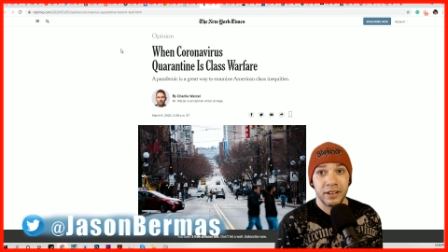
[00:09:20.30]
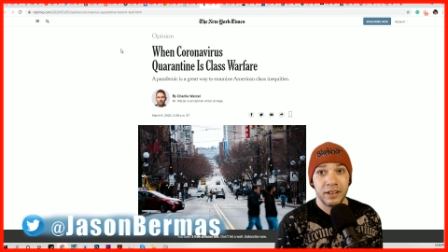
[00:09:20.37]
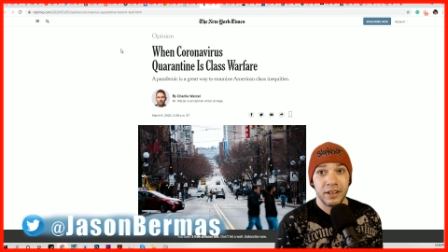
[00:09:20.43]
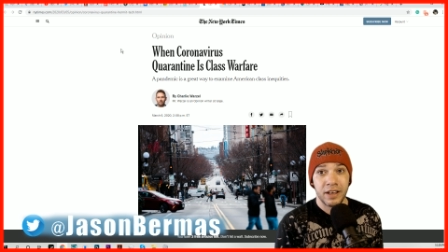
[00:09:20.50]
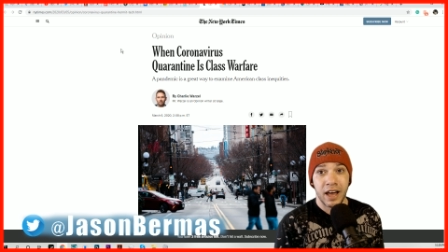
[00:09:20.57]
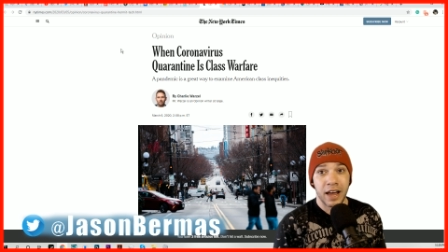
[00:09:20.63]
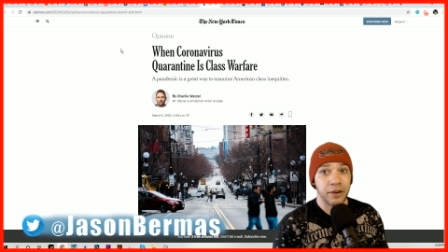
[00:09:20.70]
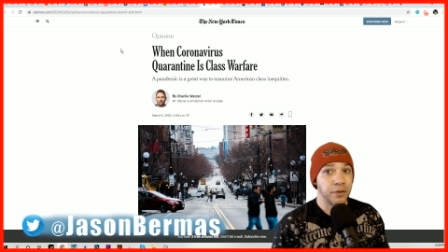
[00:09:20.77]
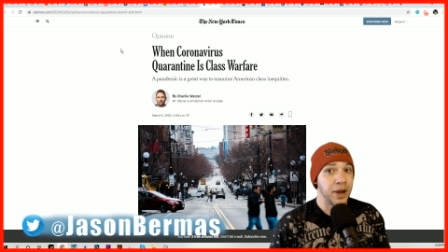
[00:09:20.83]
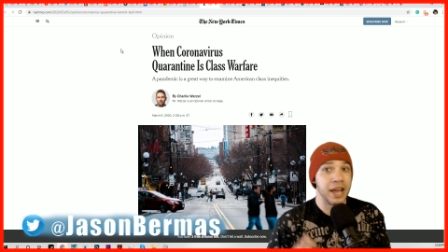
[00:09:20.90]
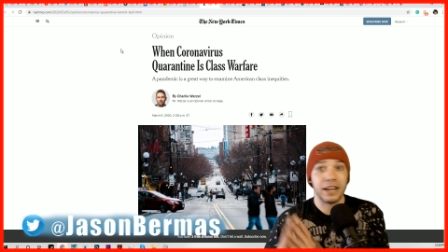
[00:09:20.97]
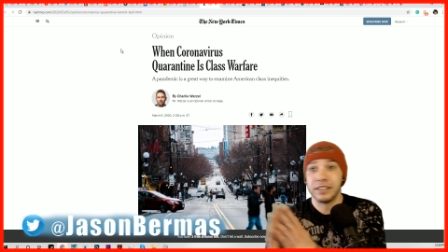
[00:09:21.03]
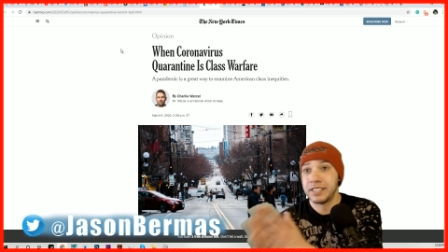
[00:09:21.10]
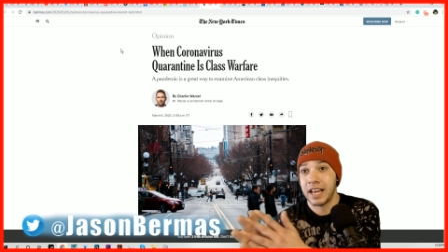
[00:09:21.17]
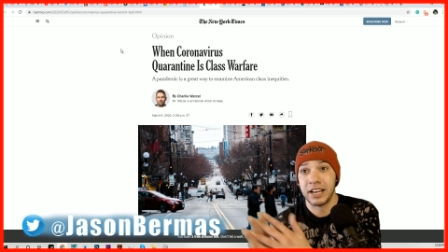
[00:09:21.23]
Iran
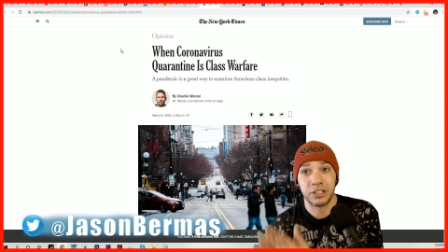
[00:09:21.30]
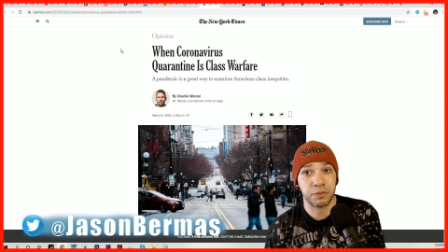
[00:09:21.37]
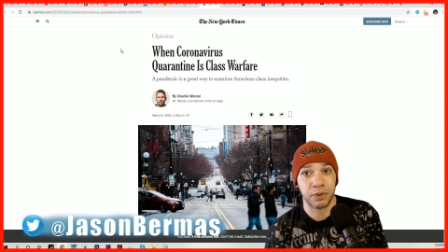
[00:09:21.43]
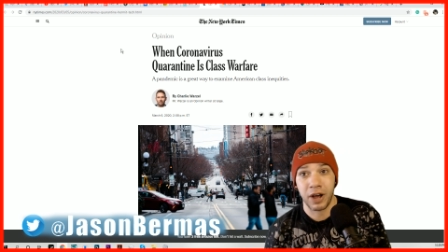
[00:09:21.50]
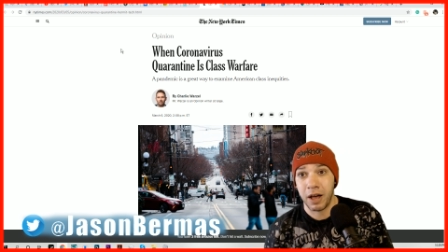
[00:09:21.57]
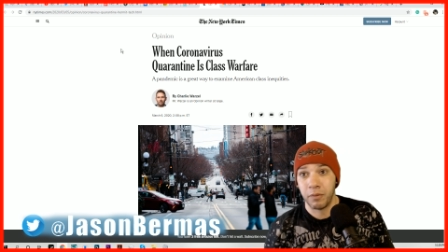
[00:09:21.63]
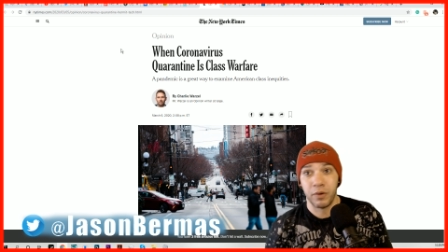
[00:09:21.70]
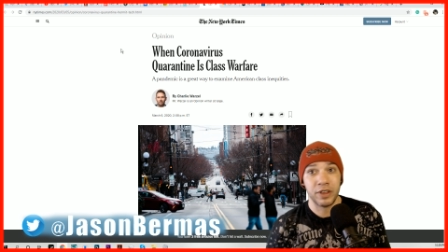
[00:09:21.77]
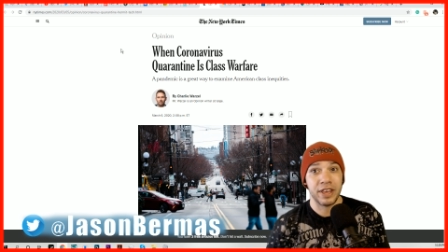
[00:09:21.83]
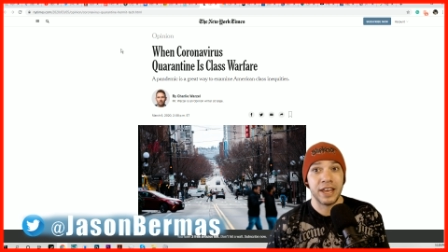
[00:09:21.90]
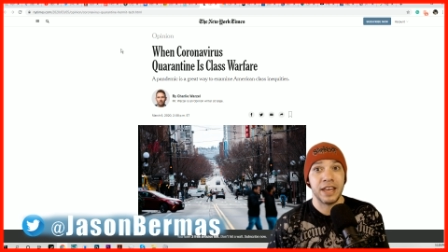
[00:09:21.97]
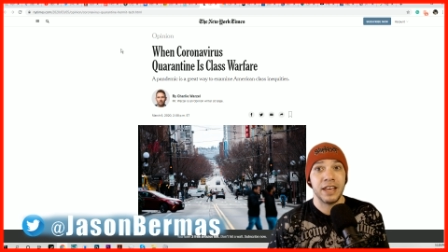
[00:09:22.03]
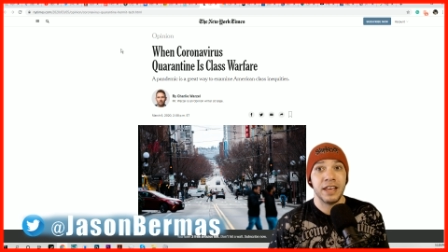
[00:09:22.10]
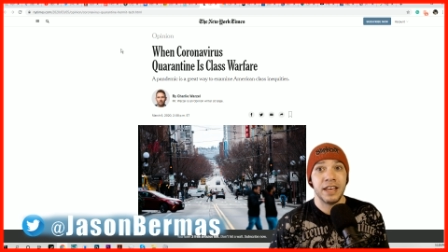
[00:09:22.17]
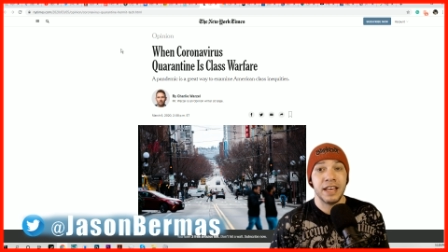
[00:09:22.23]
has had its problem with
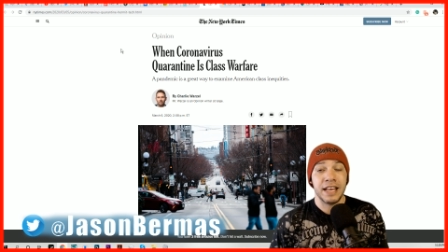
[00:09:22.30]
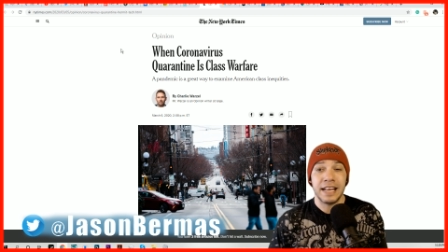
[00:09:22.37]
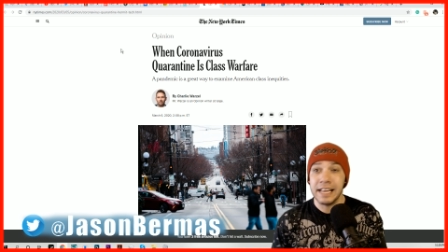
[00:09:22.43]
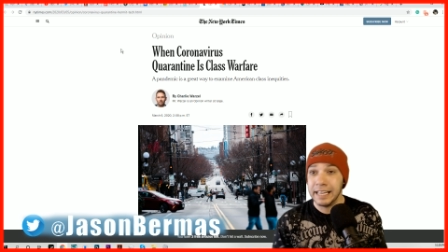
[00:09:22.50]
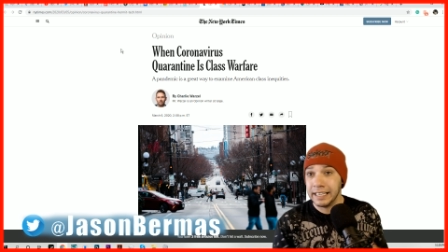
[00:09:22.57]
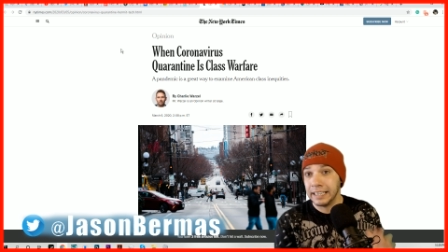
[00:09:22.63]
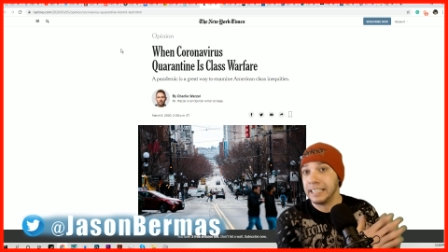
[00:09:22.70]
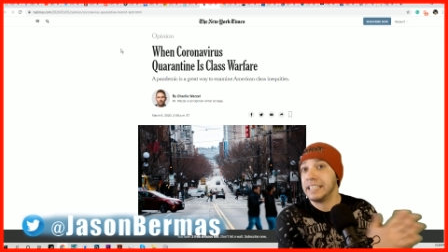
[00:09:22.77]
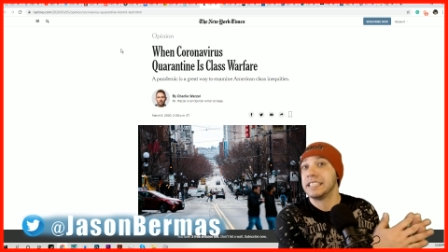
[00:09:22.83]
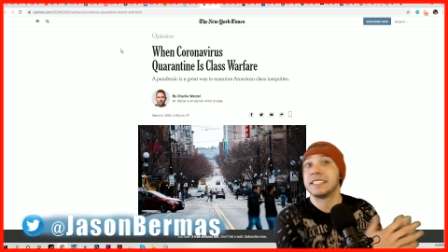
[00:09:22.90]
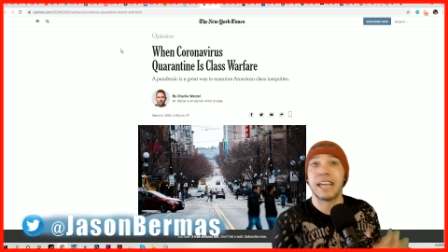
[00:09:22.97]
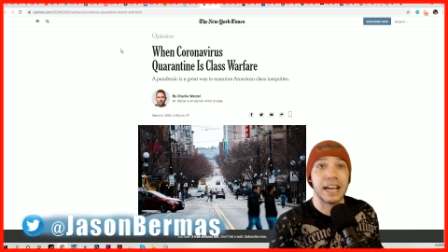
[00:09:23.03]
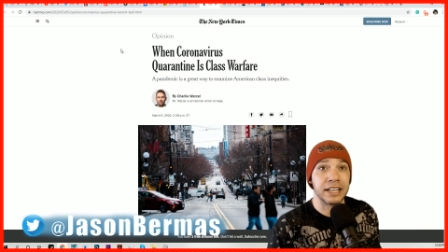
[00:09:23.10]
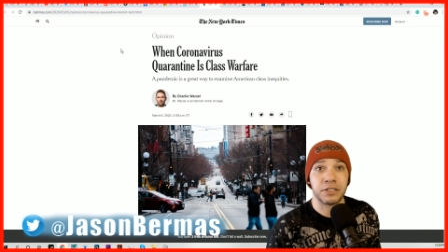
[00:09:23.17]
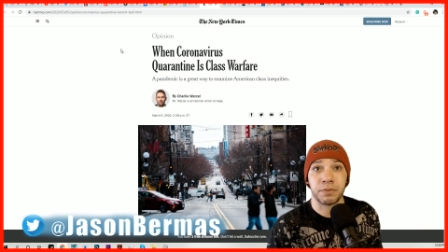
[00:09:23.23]
it. Italy has
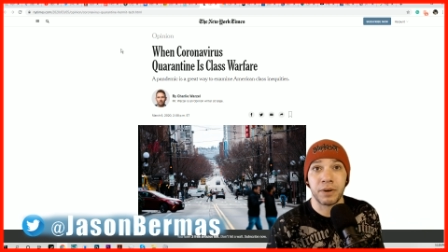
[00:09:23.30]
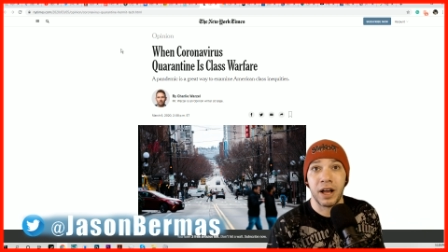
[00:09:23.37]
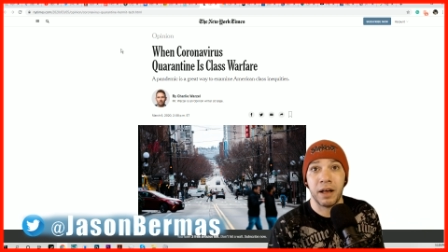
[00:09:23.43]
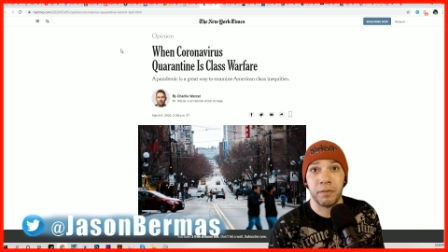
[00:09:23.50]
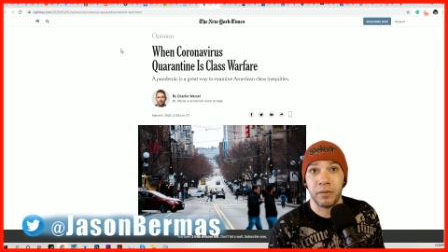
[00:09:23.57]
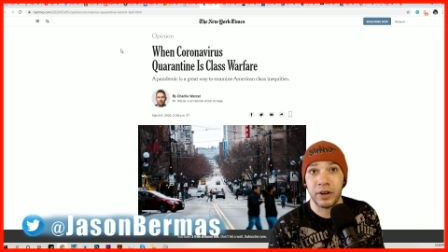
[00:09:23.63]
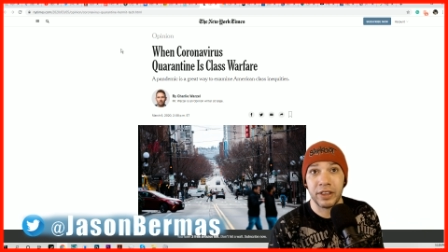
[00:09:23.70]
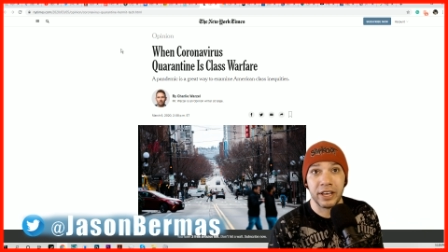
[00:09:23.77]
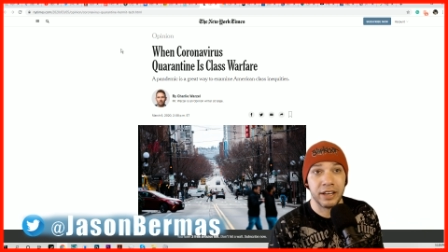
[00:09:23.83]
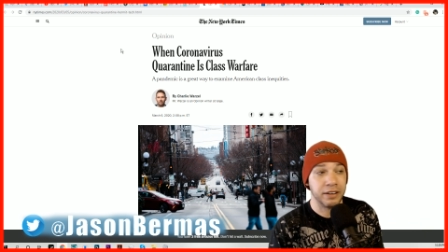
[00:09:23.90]
had its problem with it.